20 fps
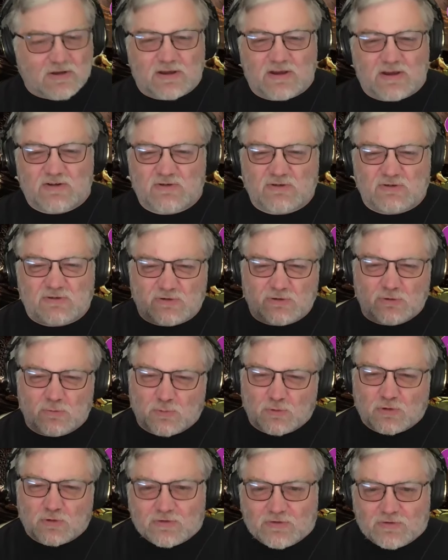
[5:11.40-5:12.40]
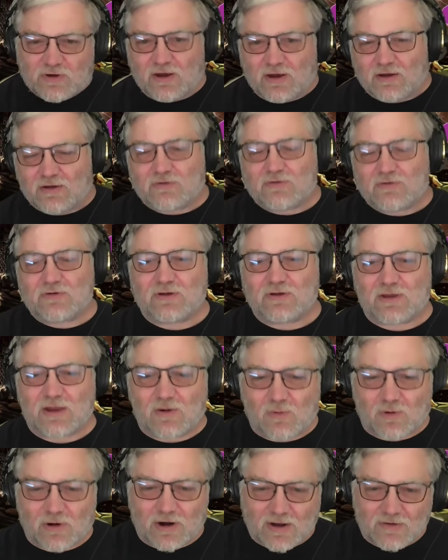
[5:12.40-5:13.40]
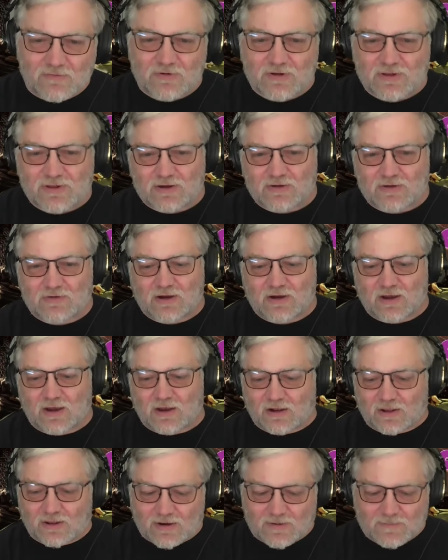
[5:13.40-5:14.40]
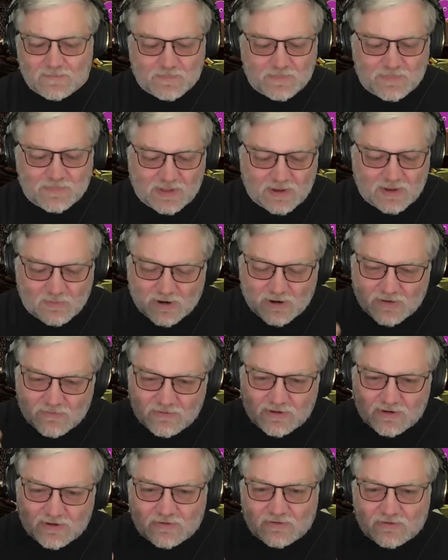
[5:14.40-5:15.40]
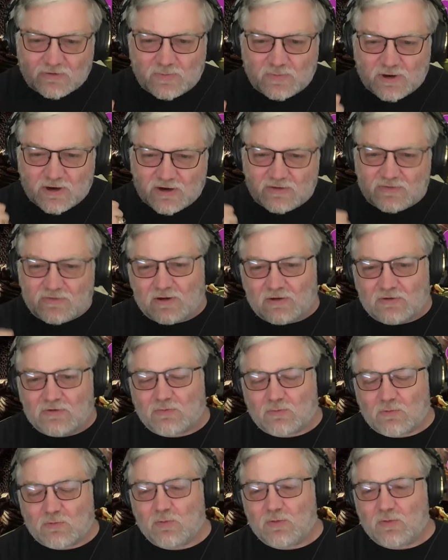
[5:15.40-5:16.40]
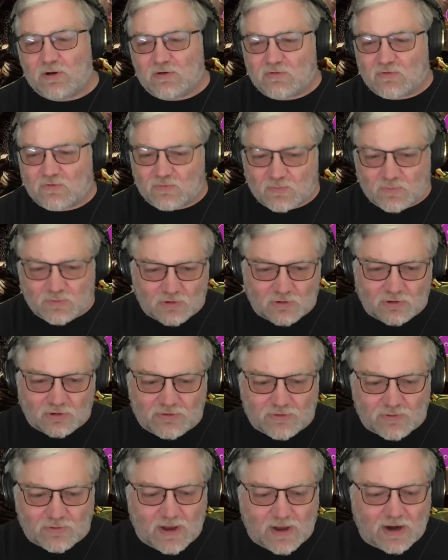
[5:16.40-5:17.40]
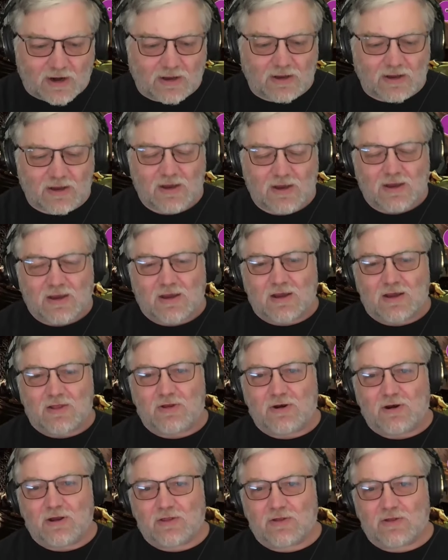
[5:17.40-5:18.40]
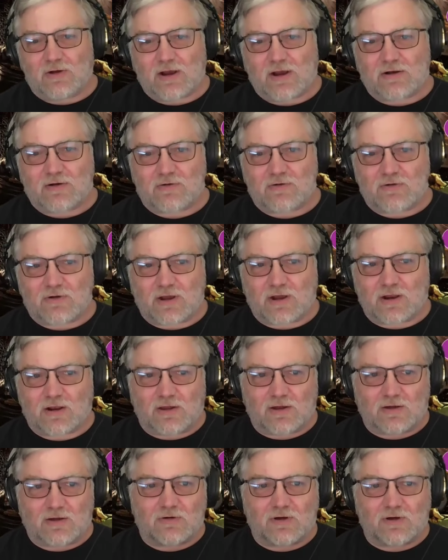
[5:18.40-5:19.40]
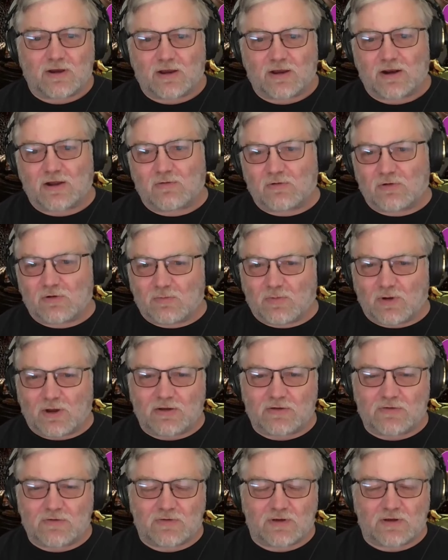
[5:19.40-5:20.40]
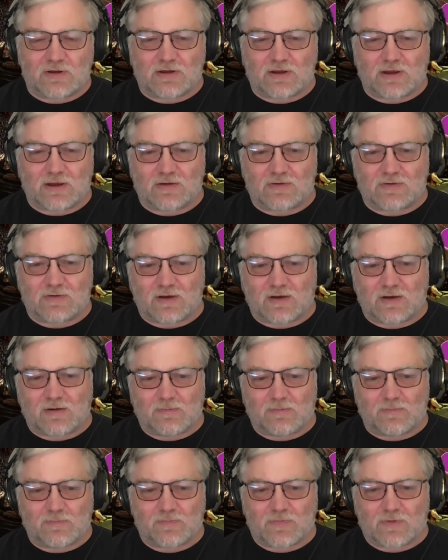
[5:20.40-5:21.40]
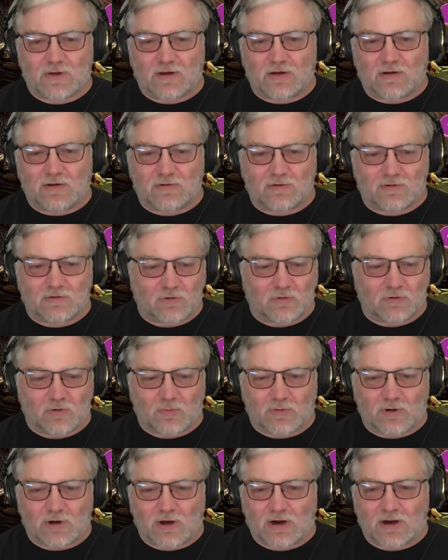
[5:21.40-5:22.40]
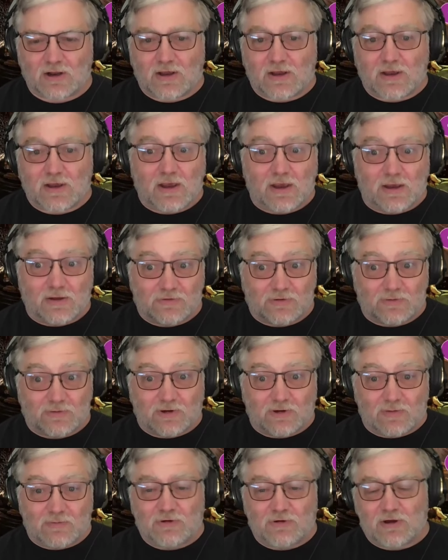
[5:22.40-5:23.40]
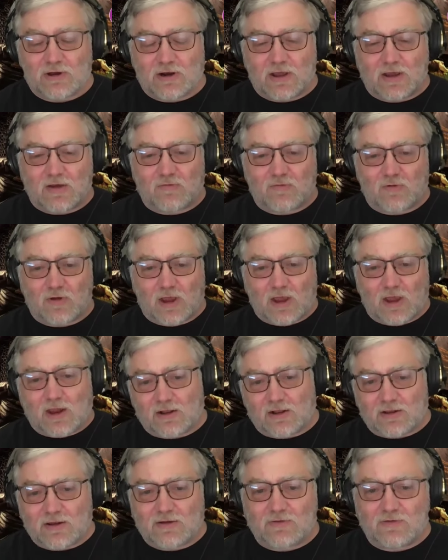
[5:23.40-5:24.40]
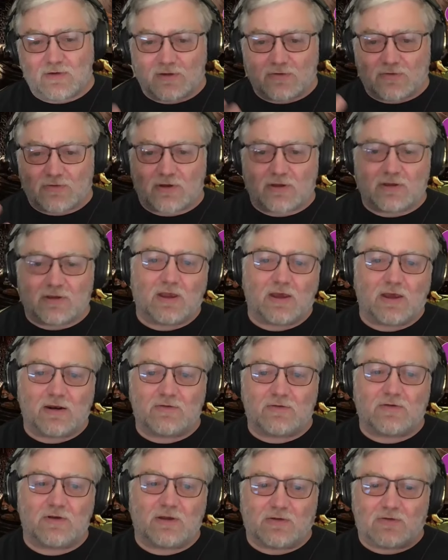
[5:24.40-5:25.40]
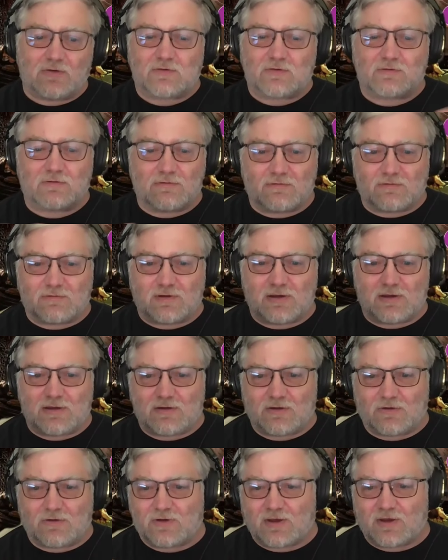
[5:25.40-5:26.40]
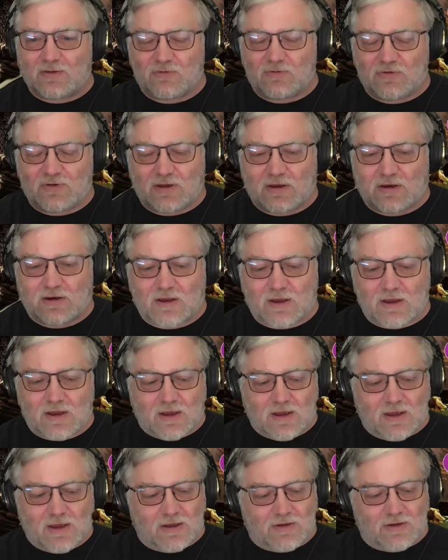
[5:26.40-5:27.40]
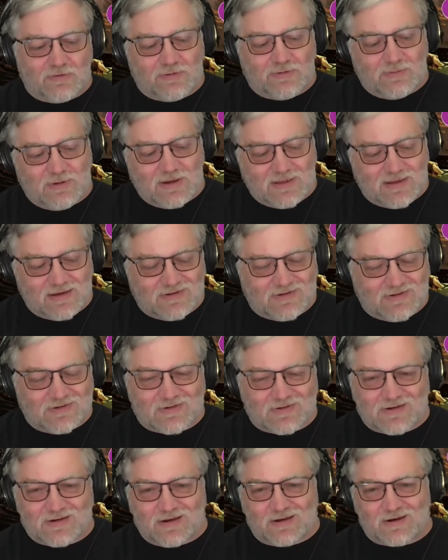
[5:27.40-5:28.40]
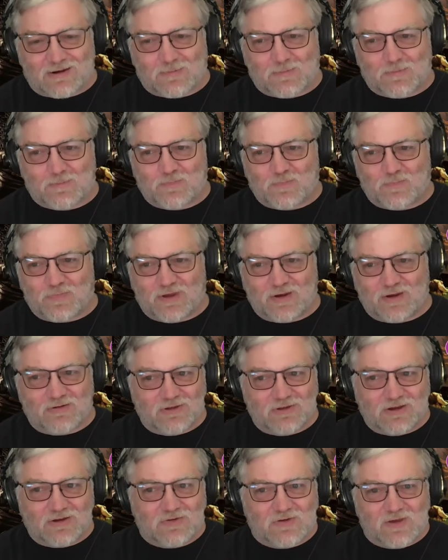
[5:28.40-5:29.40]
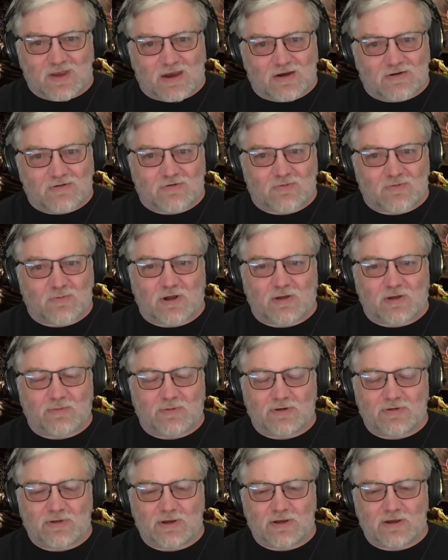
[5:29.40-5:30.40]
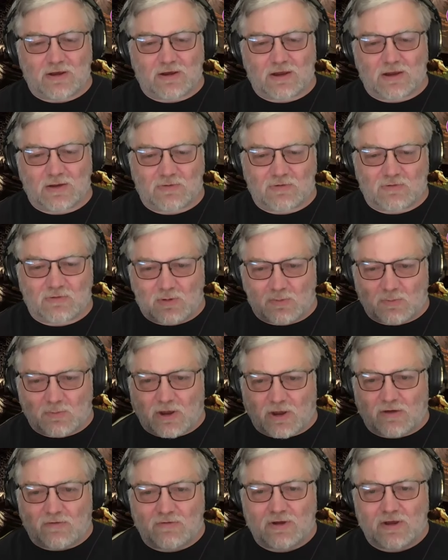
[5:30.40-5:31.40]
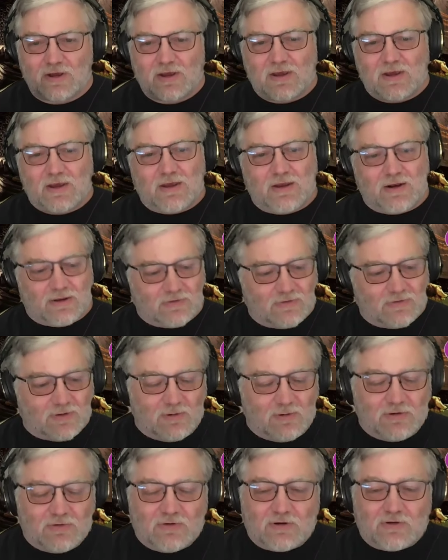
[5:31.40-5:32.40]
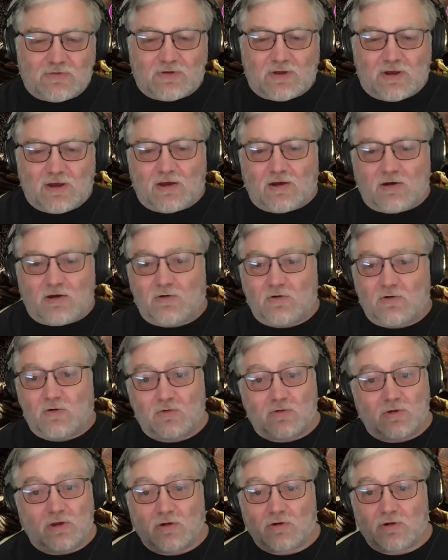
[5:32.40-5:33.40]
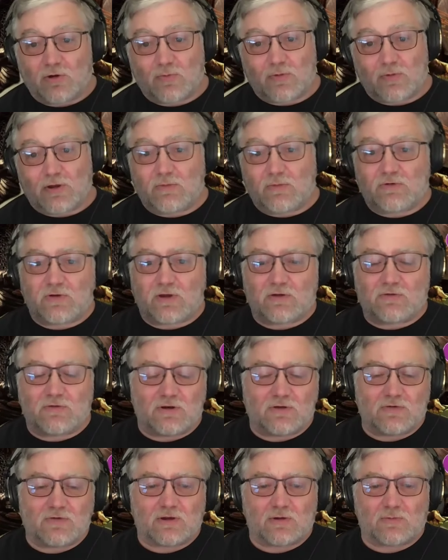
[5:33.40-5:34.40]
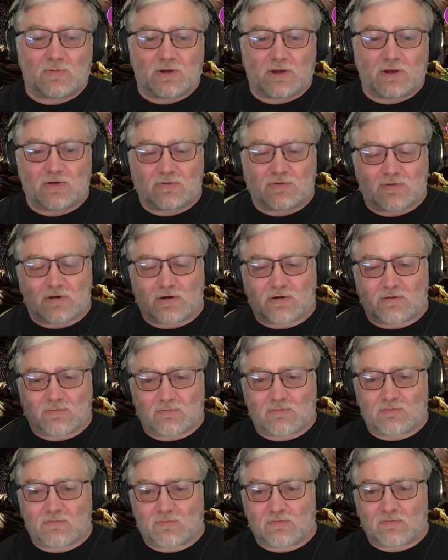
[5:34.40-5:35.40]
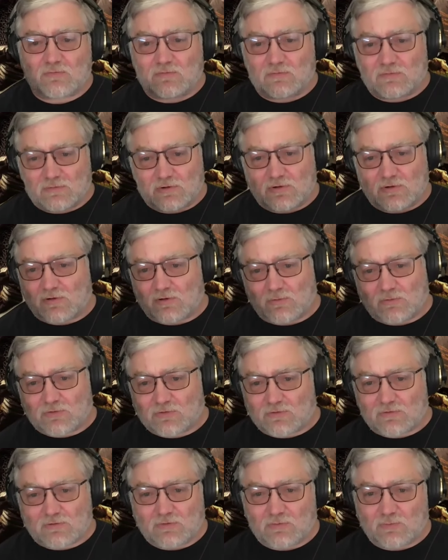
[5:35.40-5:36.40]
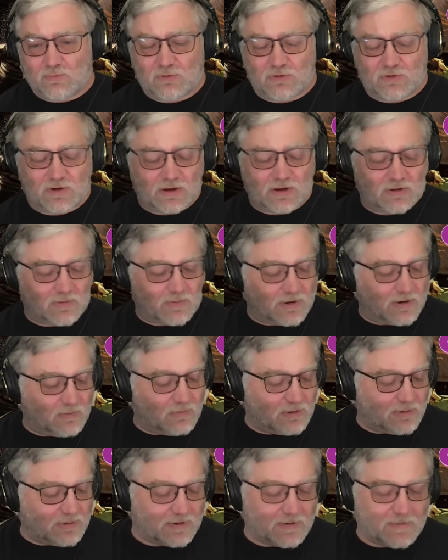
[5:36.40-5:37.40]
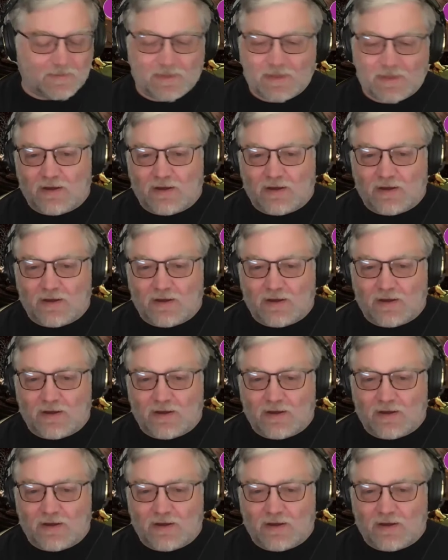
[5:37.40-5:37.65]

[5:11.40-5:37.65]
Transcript: like super intense and they want everything to kind of like, they want everything to just be an intense moment, just purely dramatic. And then other actors are kind of like they're hanging out with their buds at, at um, uh, a local bar. And sometimes you can have highly intense and not intense in the same scene. And to me, that's just kind of, I don't think it's the actor's problem. I think it comes from above. Now, somebody's going to say, "Oh no, you're being misogynistic because you know it was is put together by a woman.